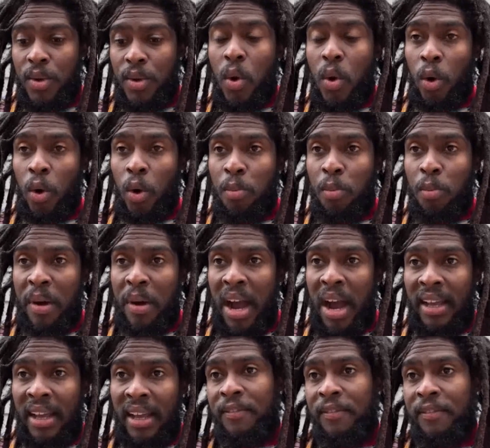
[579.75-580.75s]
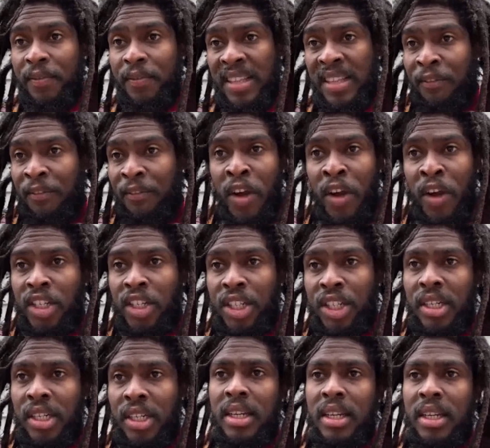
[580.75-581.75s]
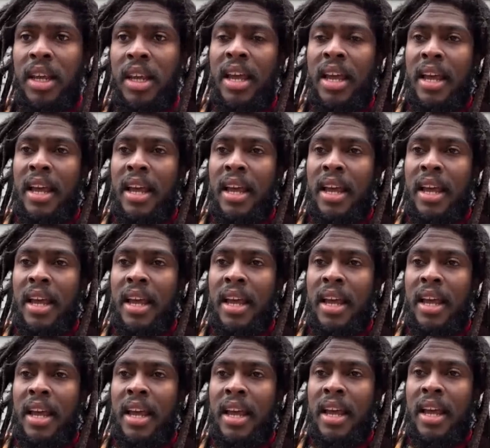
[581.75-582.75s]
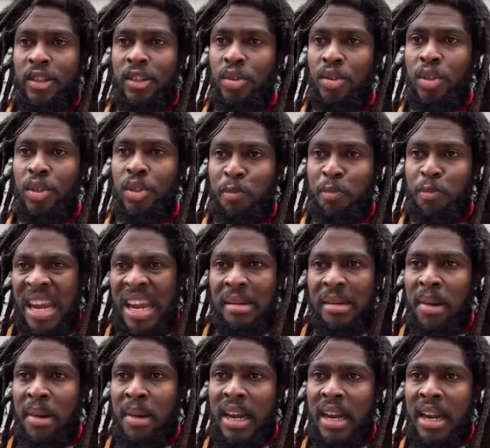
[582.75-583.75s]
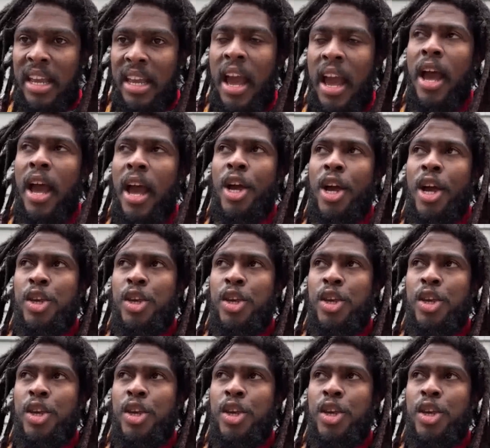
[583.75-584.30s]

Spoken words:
you occupy that function linked to spend money.